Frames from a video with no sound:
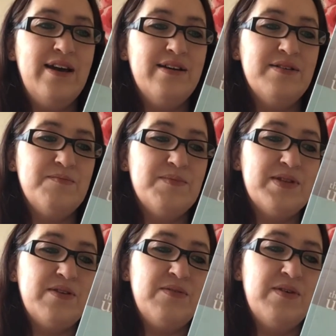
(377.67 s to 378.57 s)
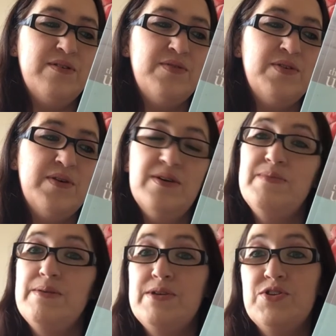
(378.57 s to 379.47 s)
um, so if you are
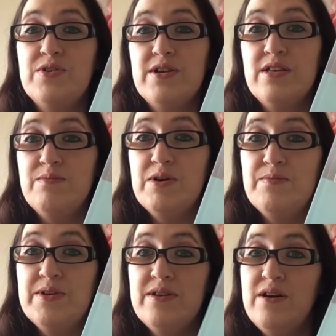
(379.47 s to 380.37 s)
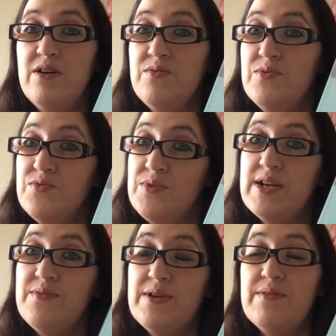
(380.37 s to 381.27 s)
maybe struggling at the moment, I would
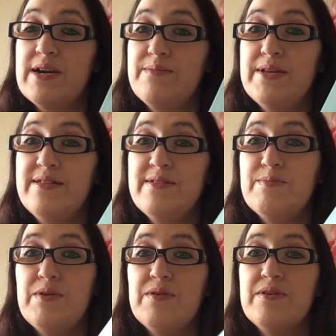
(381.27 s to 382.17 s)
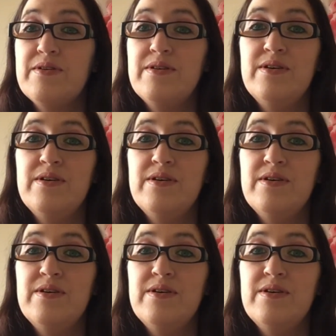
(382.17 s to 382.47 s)
really, really recommend this book.